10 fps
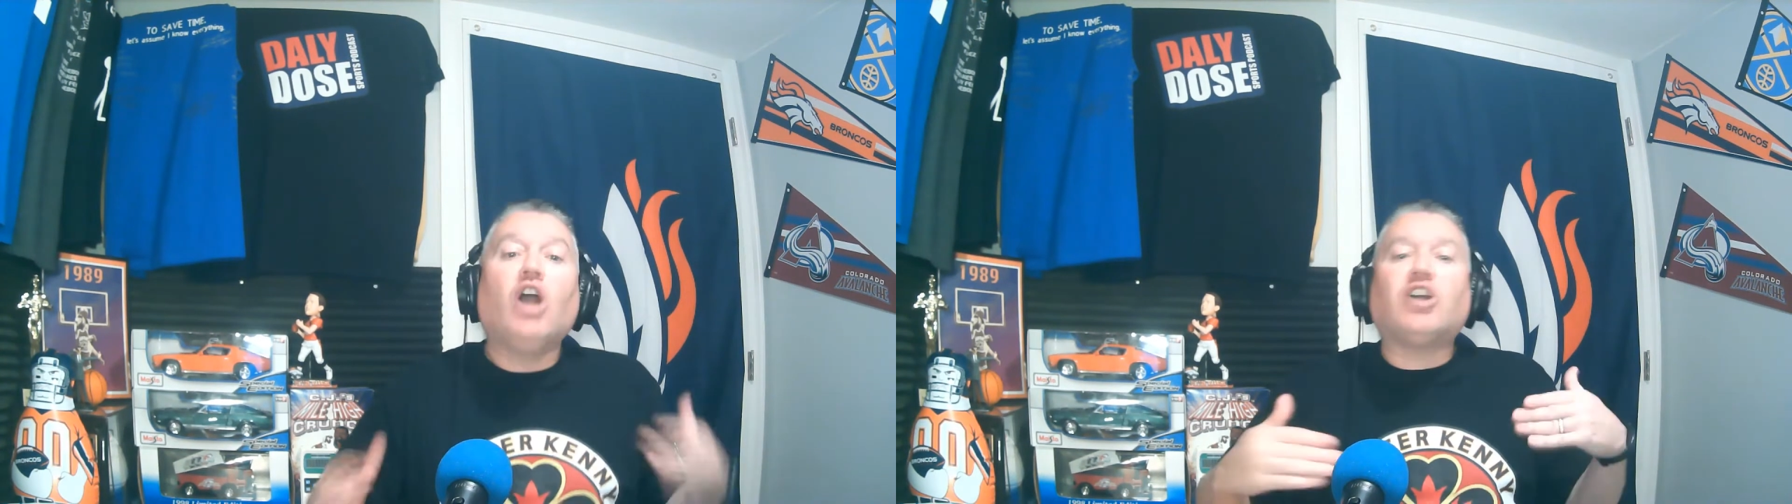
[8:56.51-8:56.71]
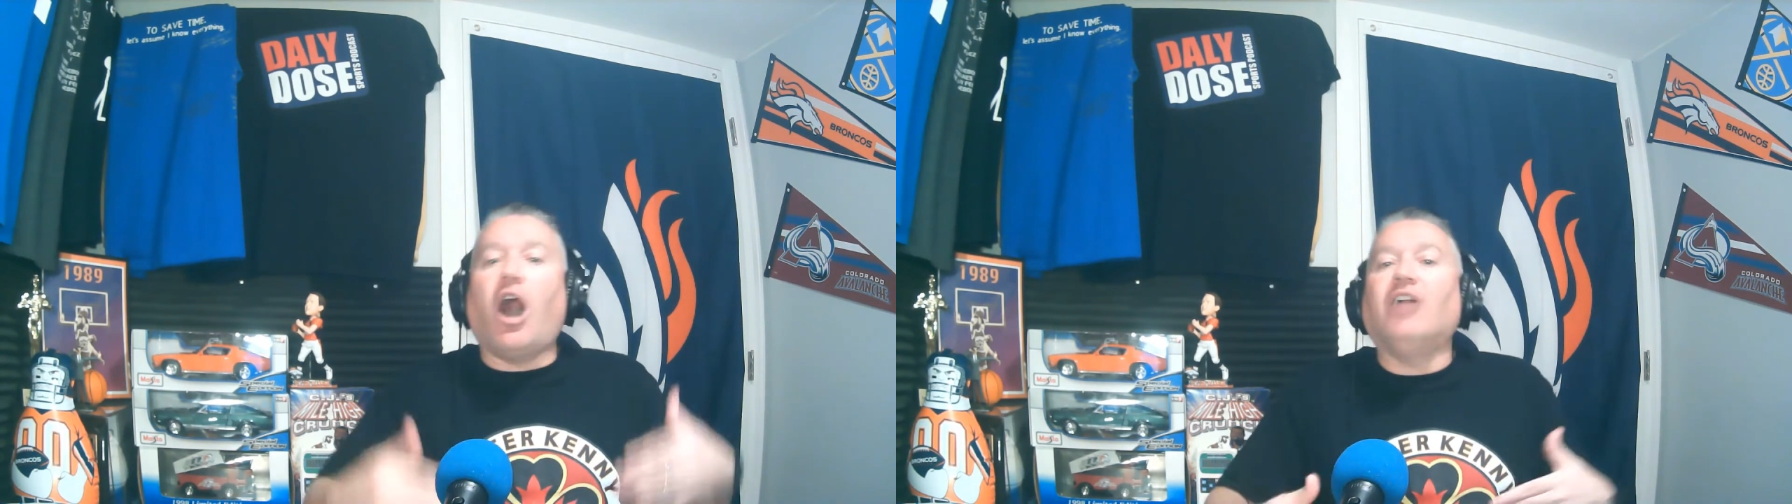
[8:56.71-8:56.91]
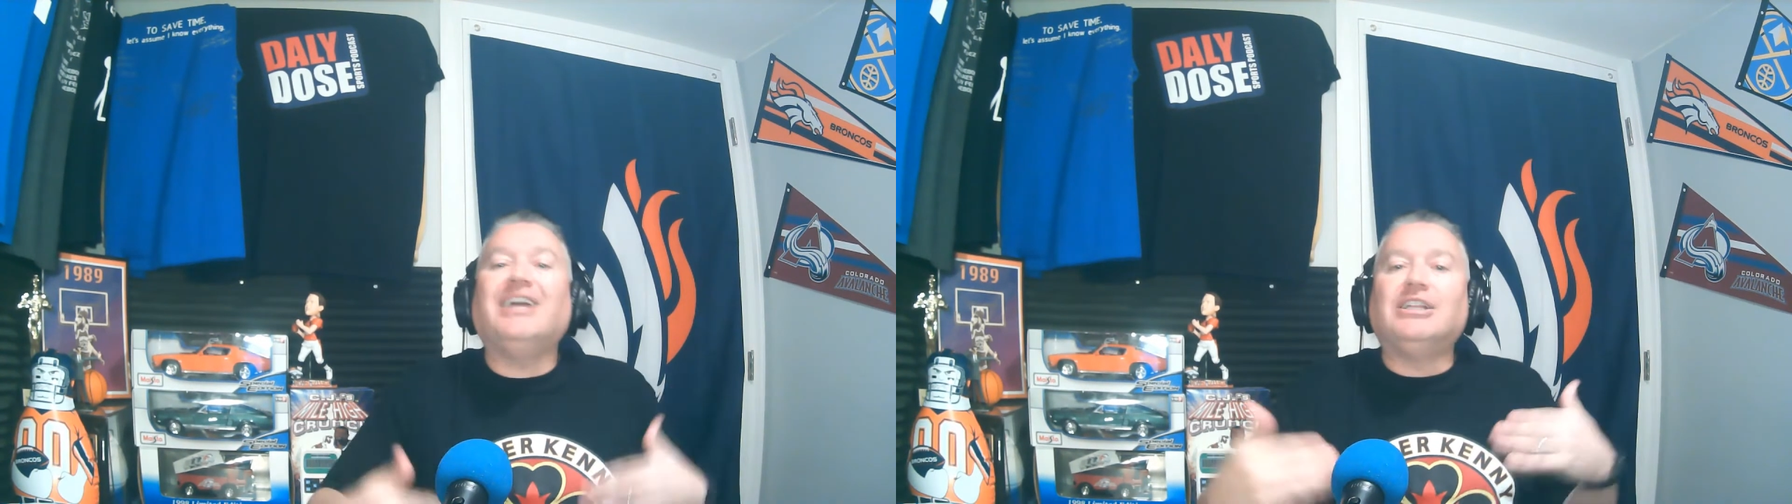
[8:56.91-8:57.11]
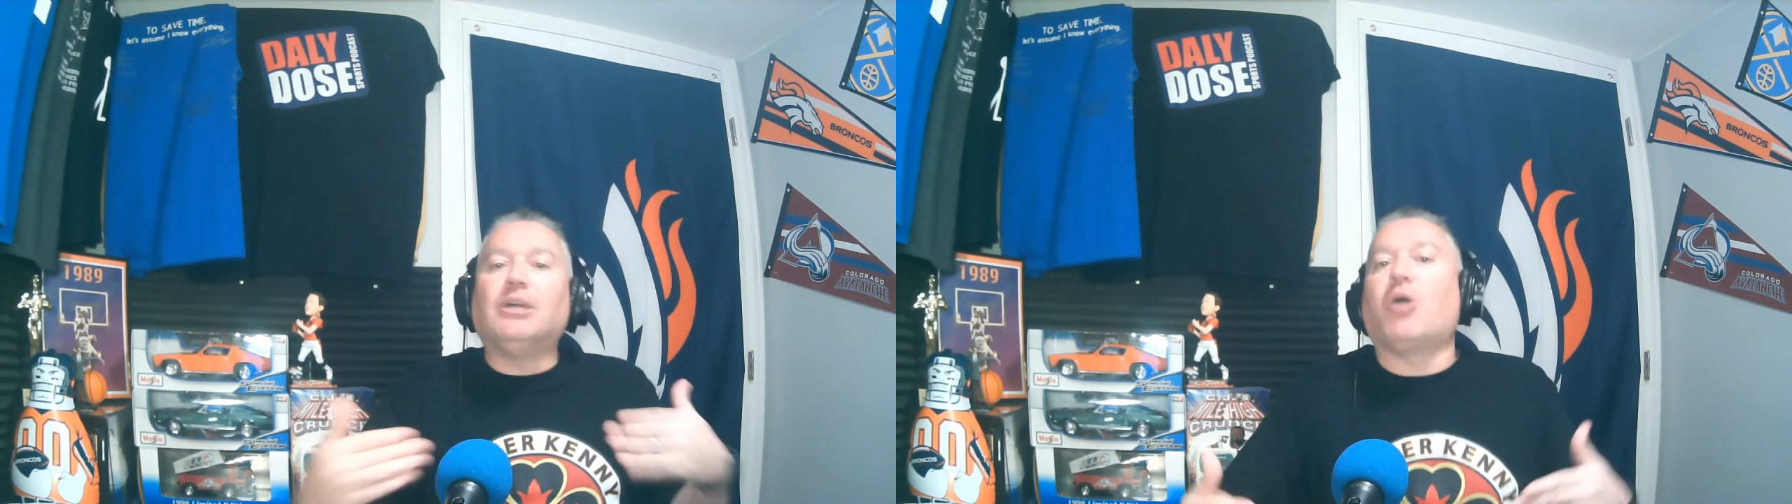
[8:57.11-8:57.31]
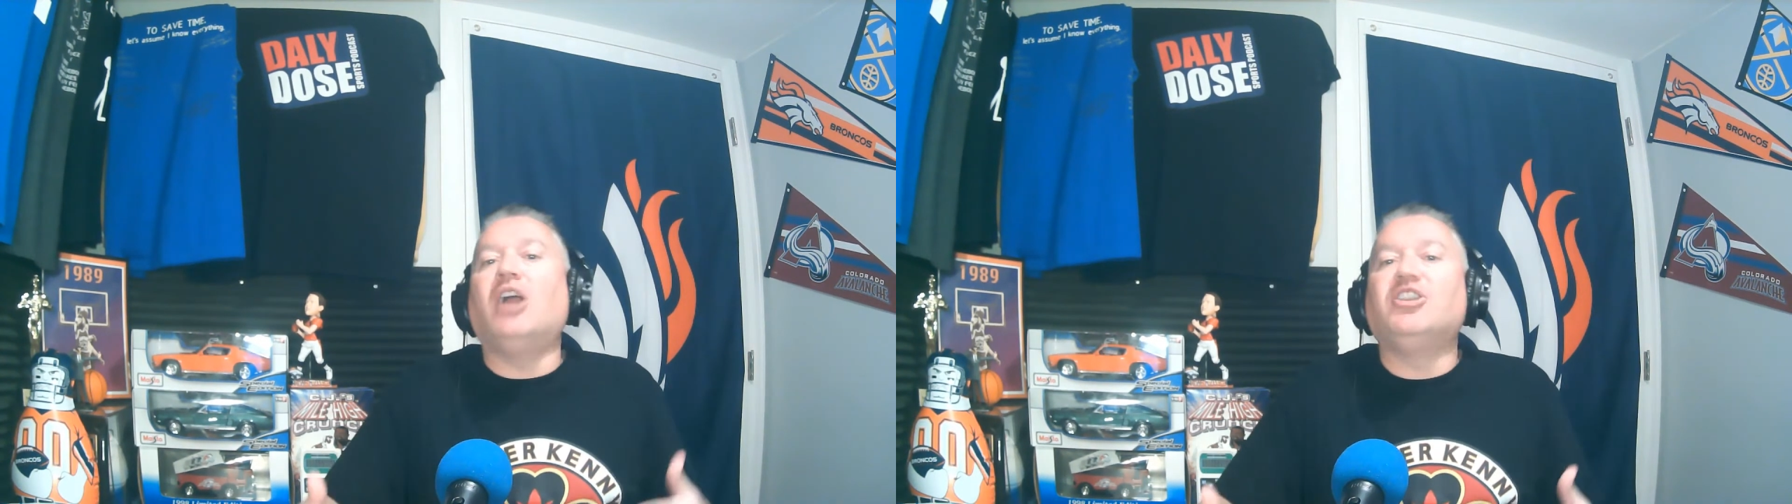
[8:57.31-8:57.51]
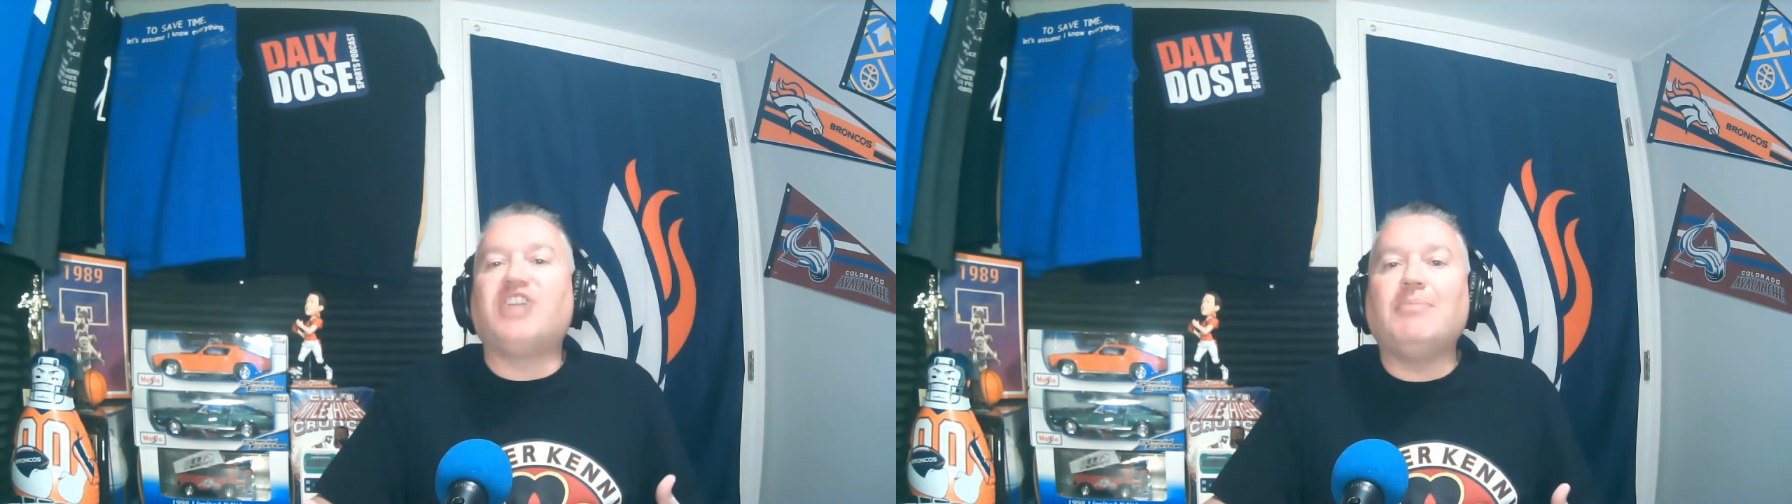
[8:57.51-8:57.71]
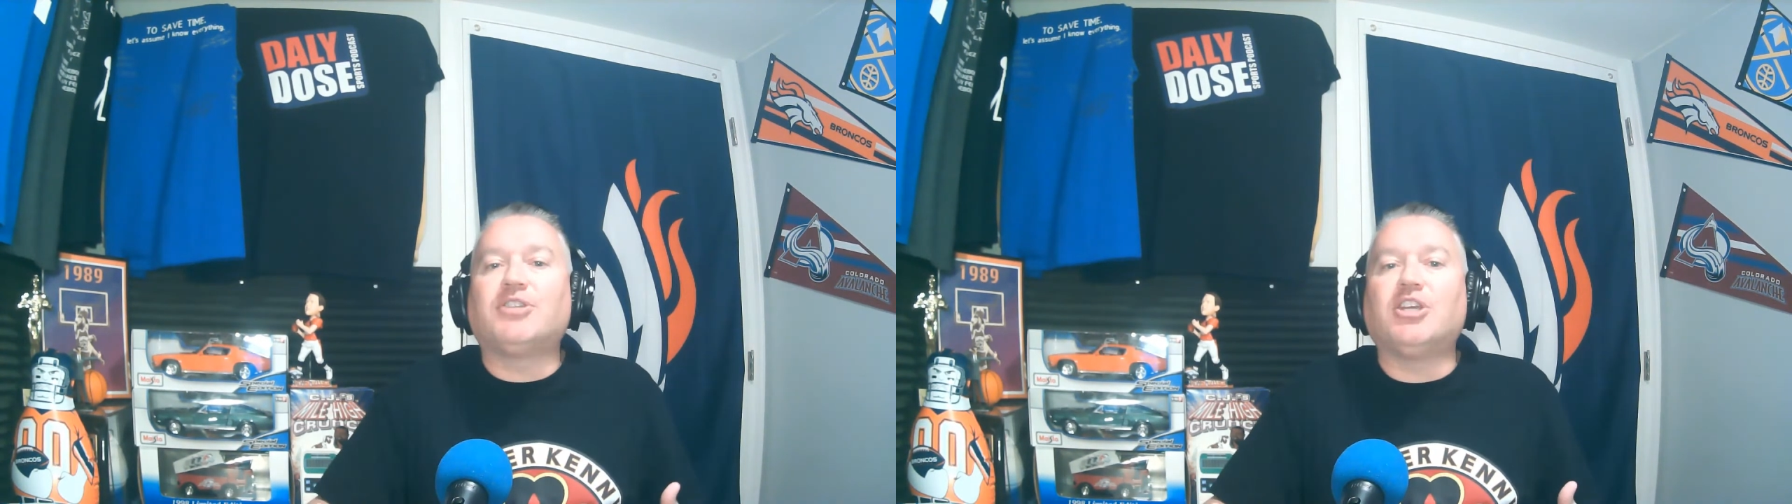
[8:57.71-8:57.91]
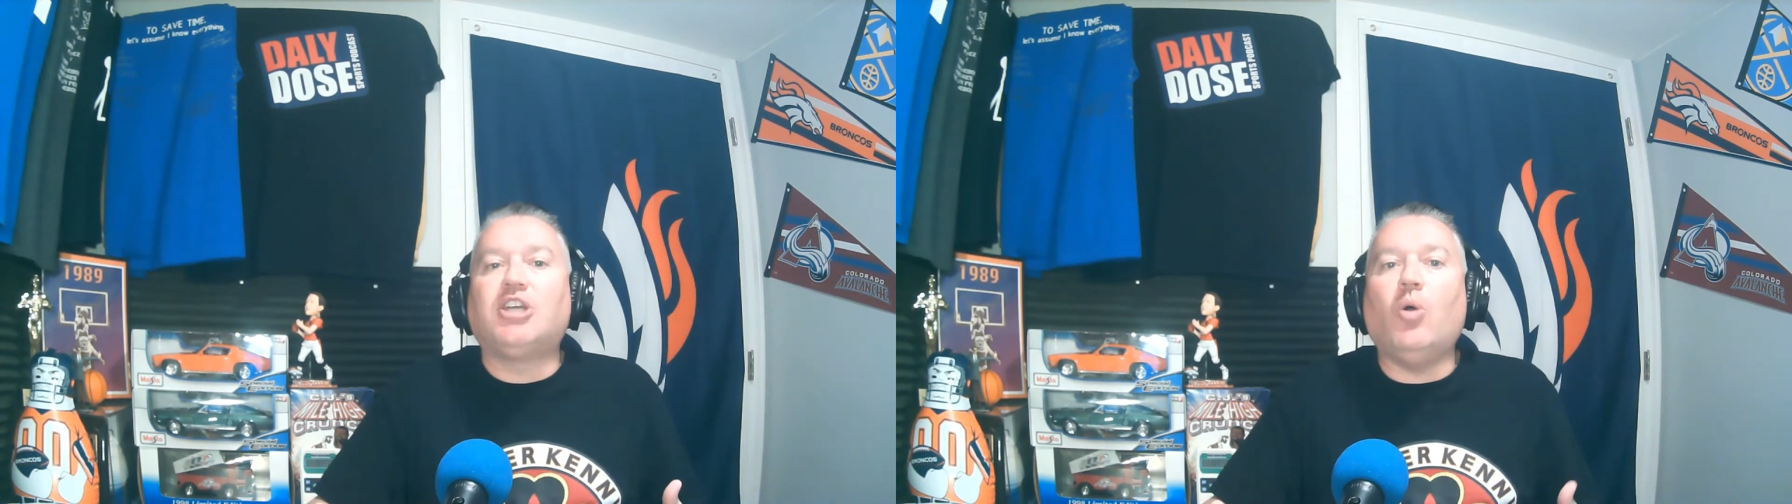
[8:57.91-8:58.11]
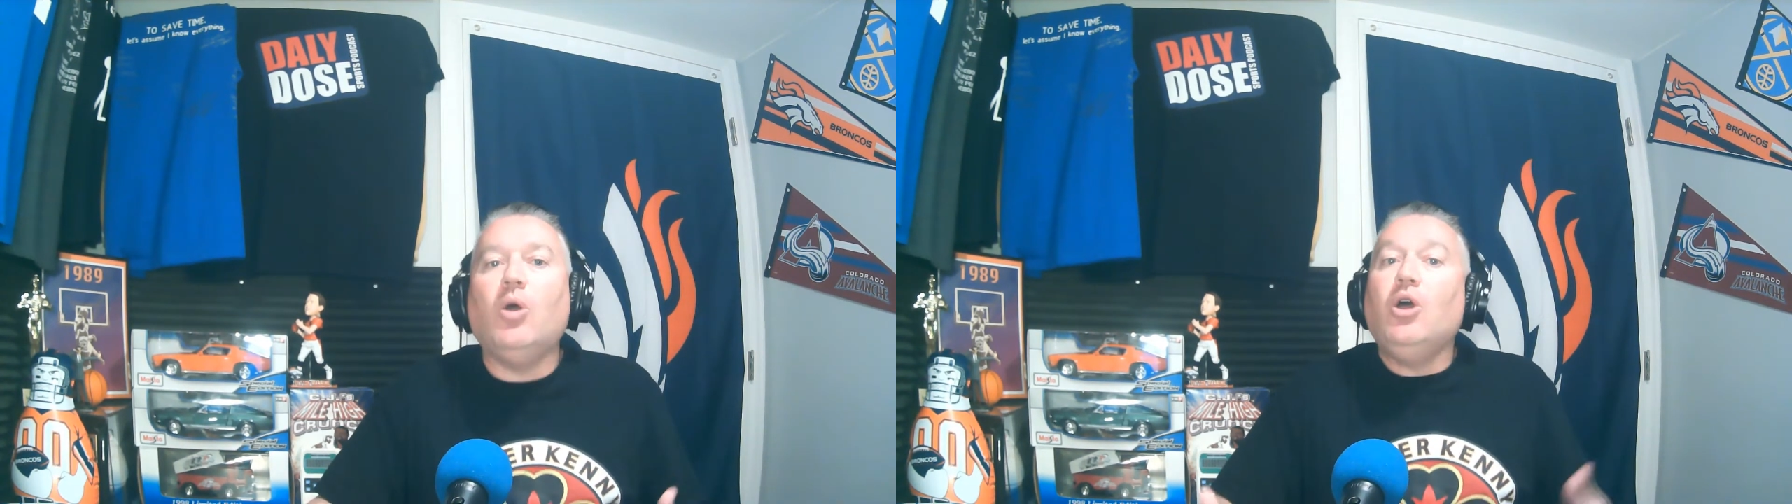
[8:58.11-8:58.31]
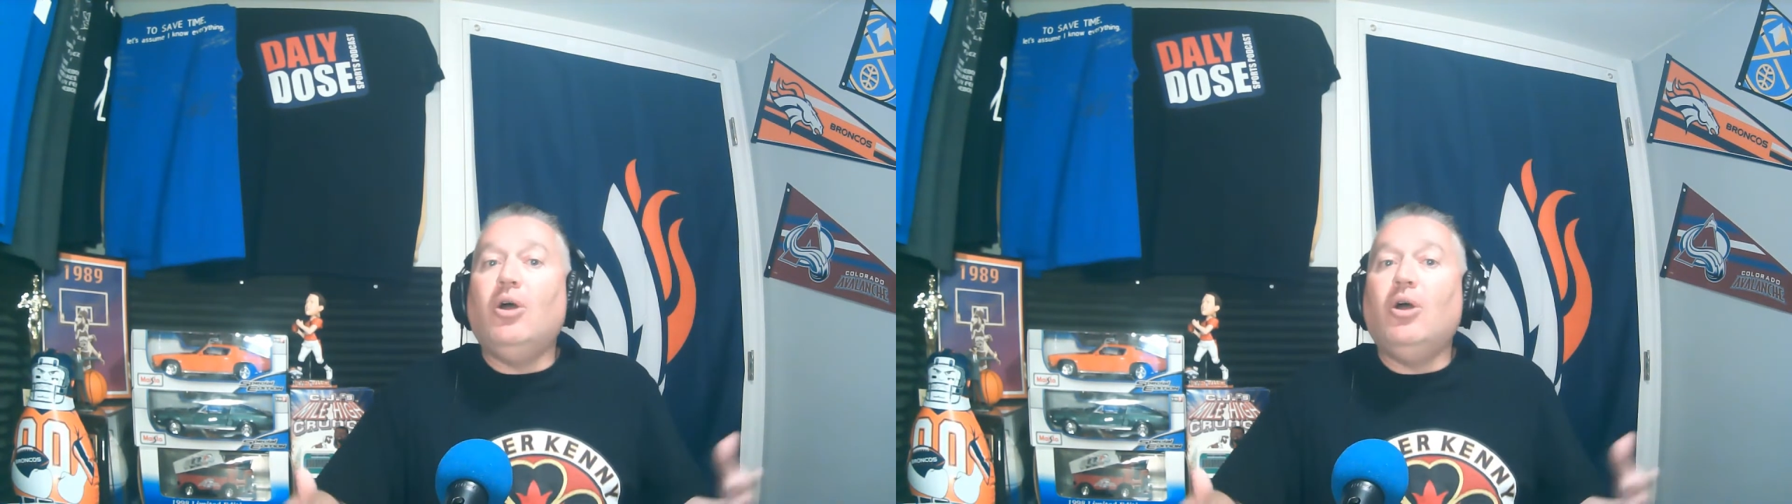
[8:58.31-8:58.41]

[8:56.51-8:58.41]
Calling LeBron James the GOAT